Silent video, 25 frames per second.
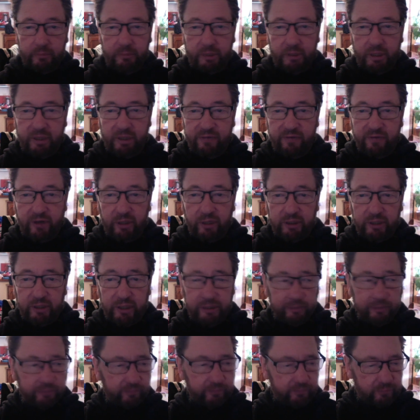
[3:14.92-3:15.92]

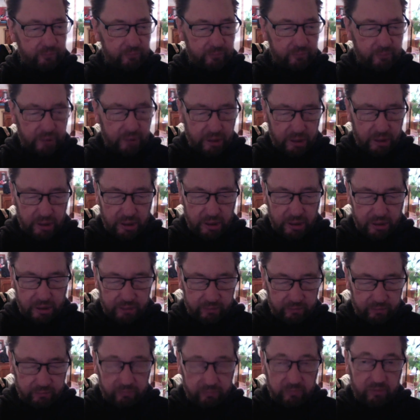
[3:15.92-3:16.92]
folder,
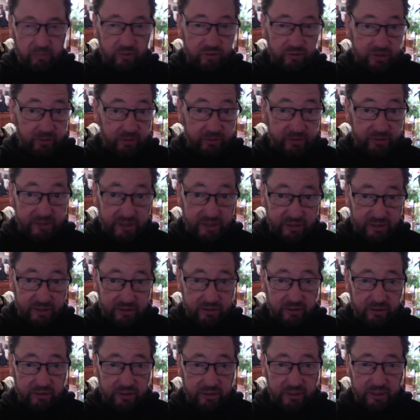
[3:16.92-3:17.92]
also with stickers
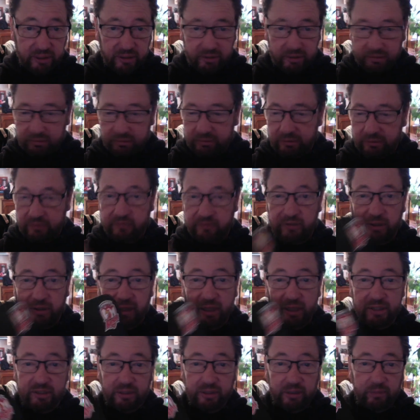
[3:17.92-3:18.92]
on there. If you
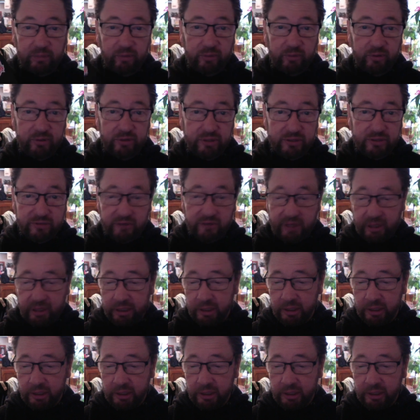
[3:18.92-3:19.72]
can't tell, I'm a Roosters fan.